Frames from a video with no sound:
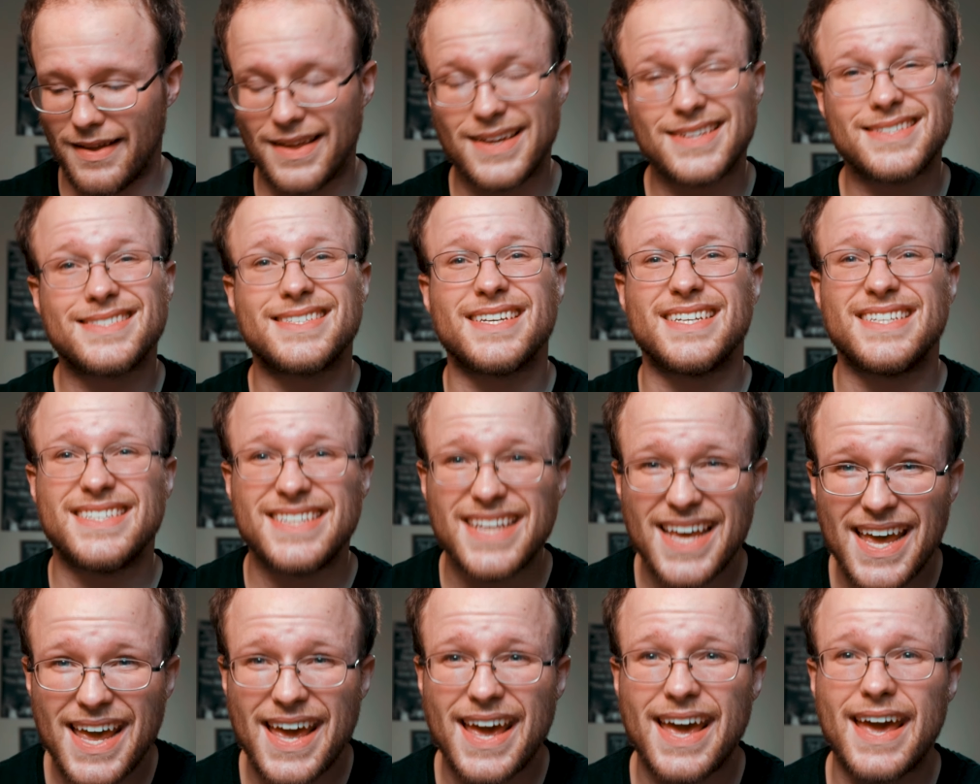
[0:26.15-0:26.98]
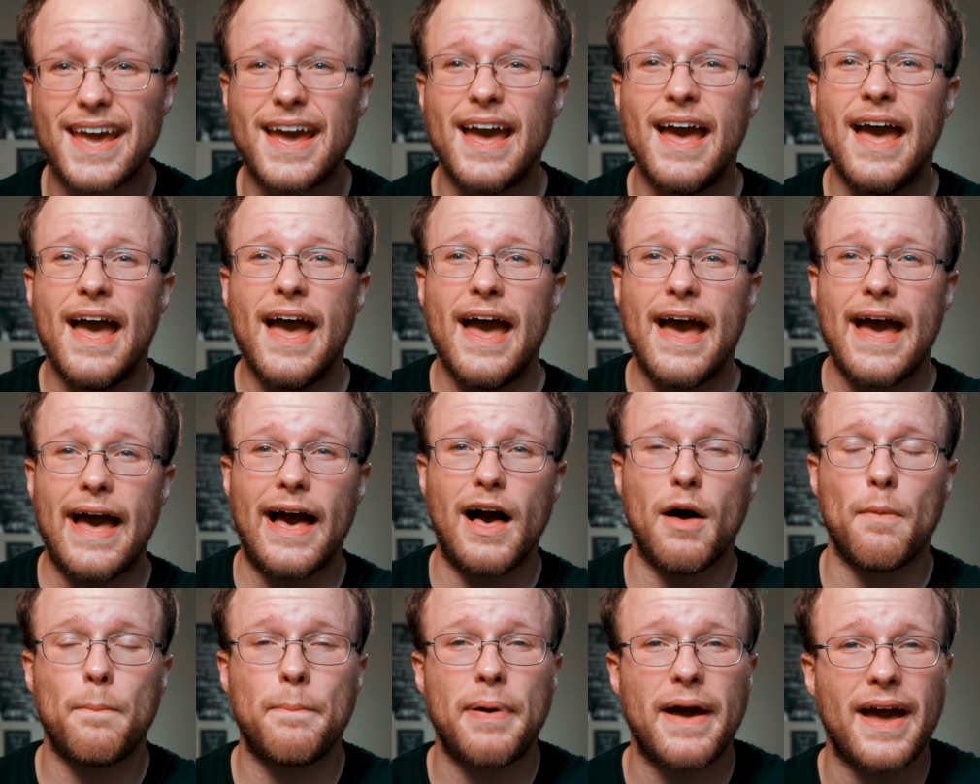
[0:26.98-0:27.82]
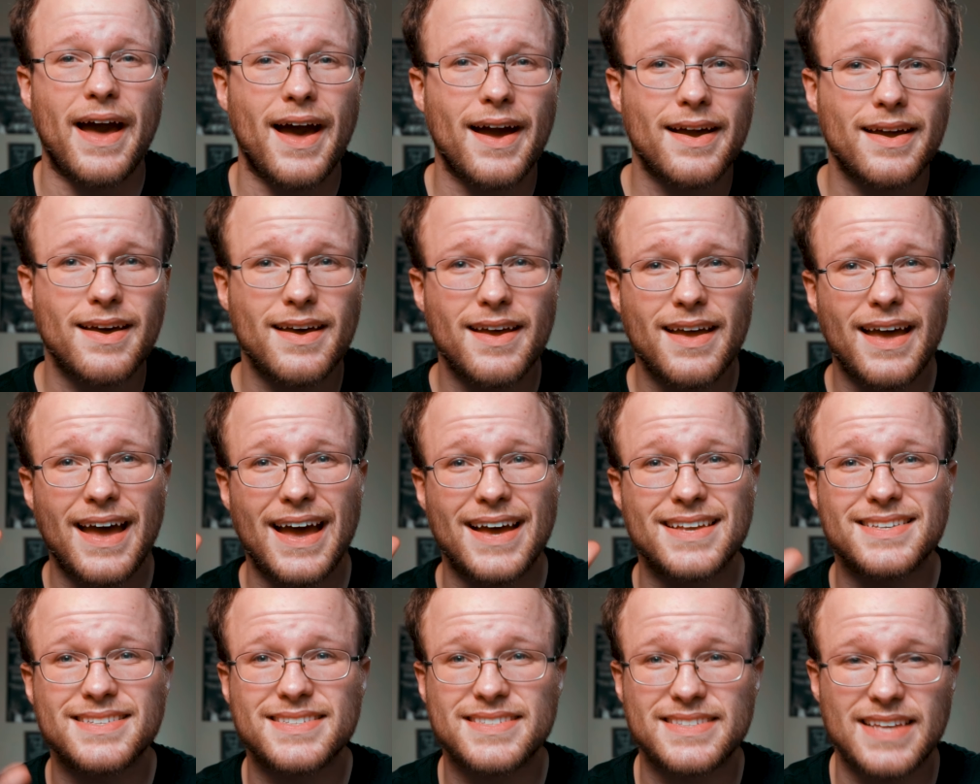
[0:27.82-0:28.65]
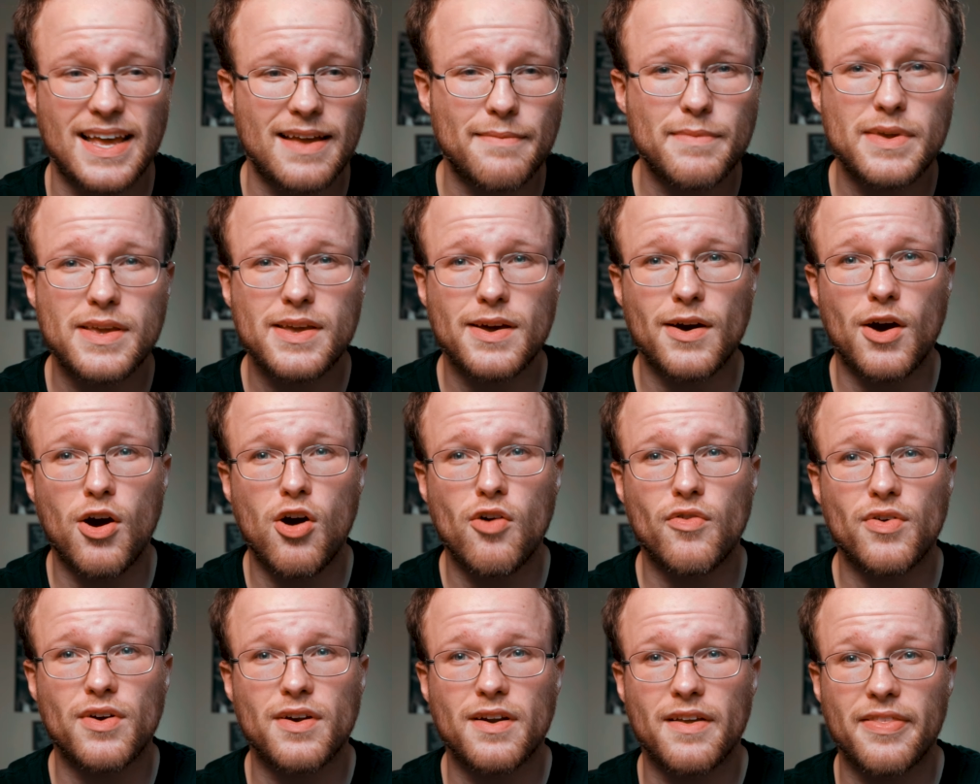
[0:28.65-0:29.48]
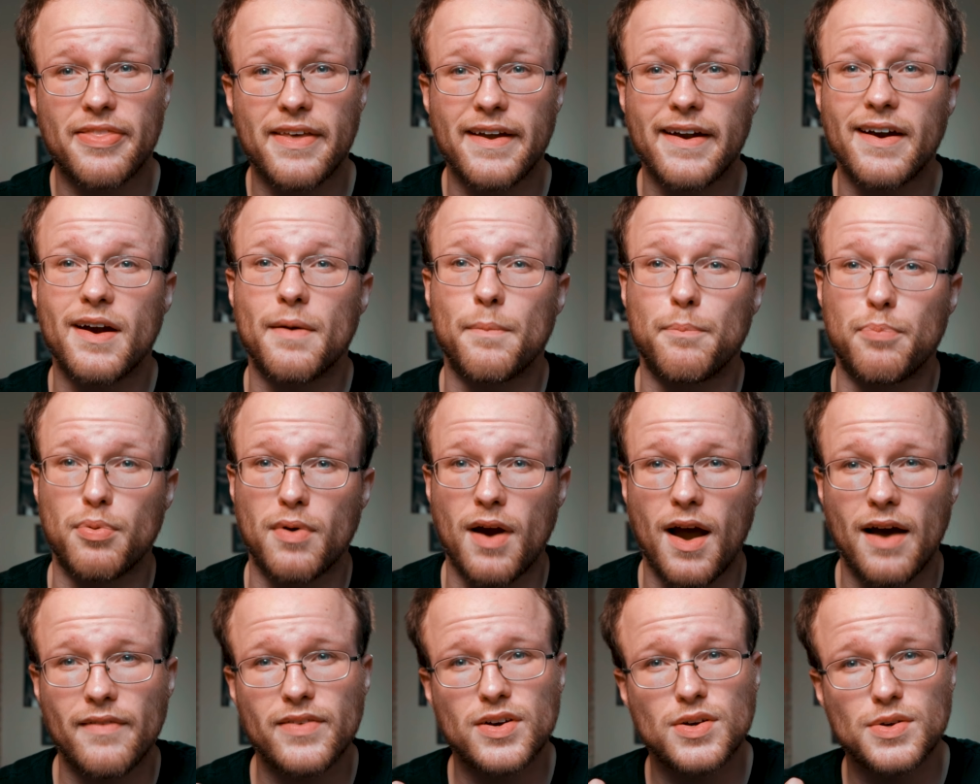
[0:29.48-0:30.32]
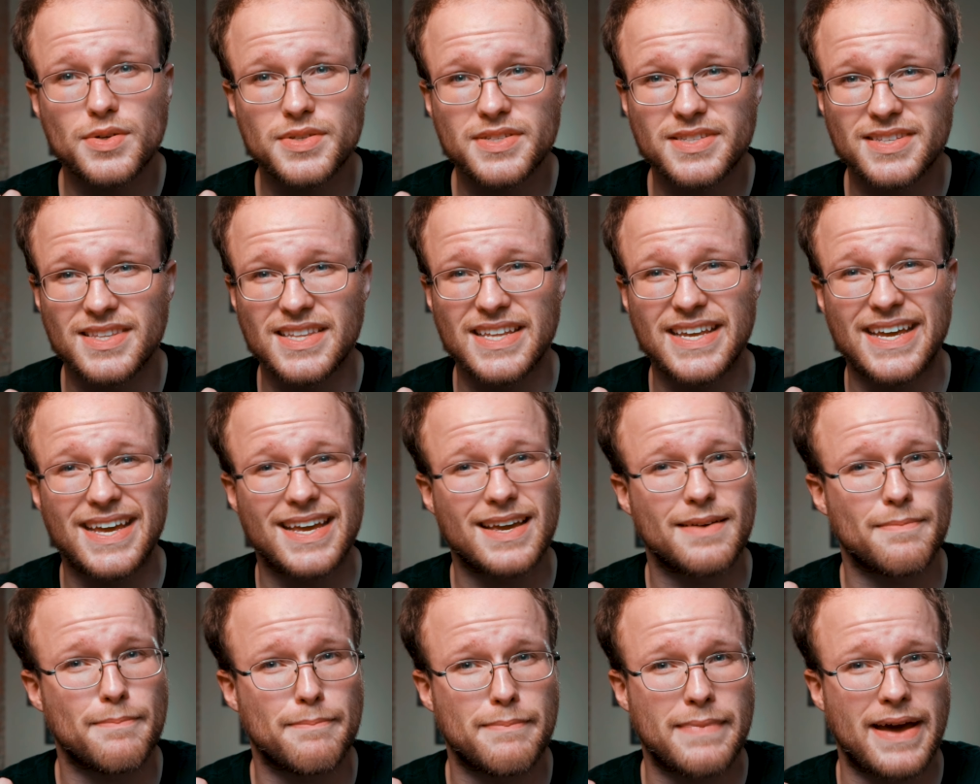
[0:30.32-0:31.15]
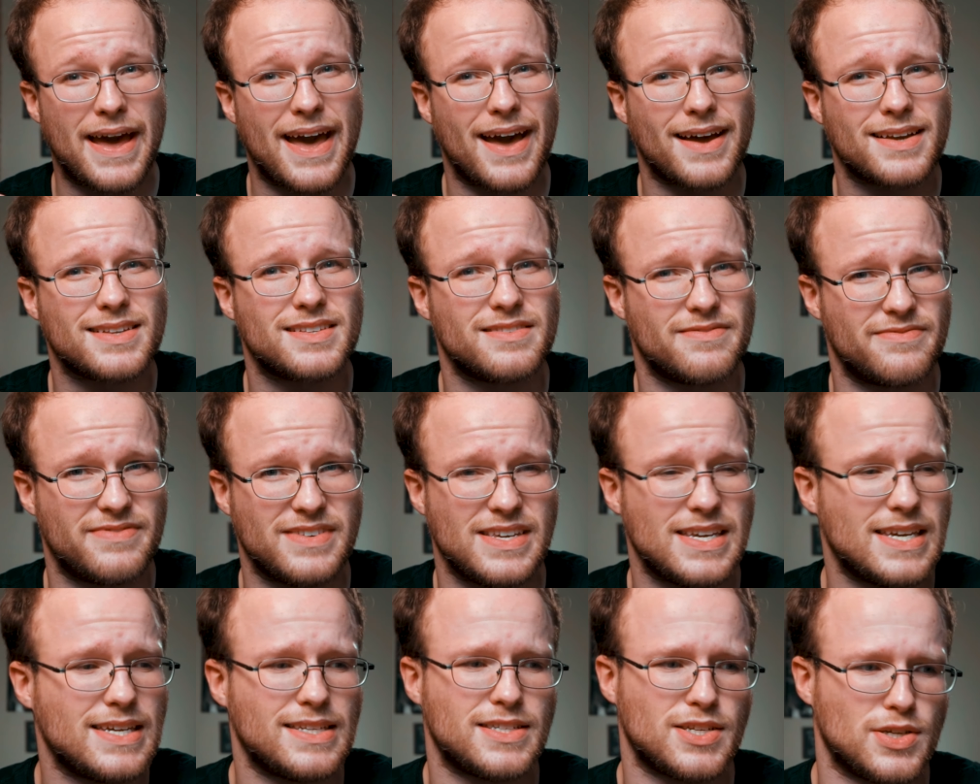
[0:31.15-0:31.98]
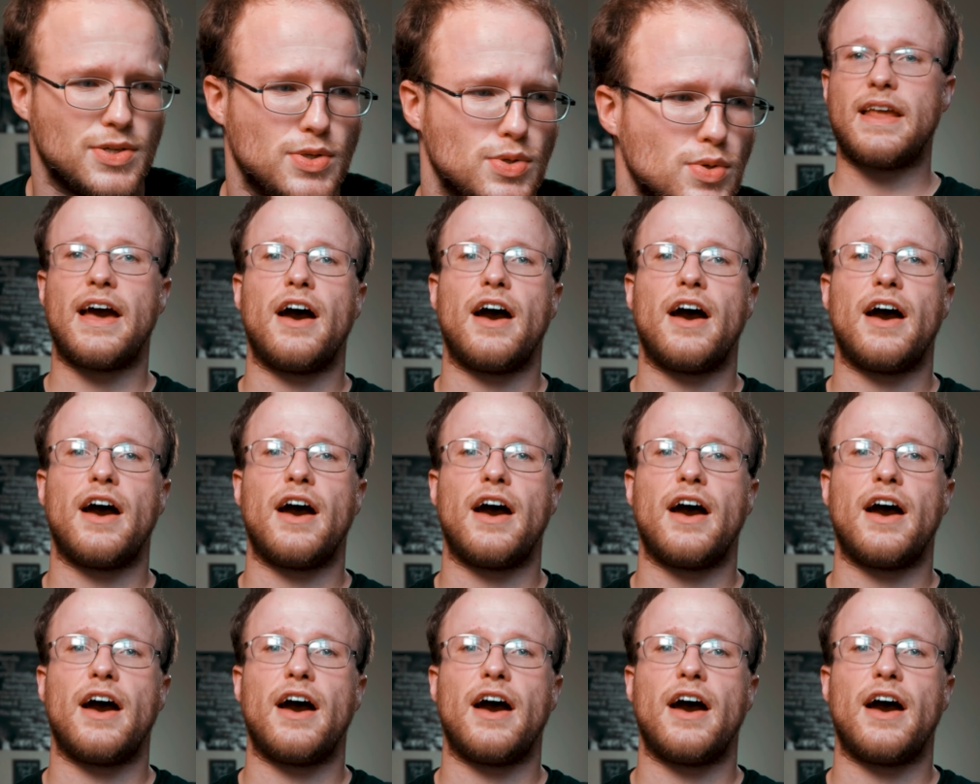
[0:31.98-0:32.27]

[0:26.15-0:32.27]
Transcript: And today Alpaka has sent me over their Bravo Sling Max V2.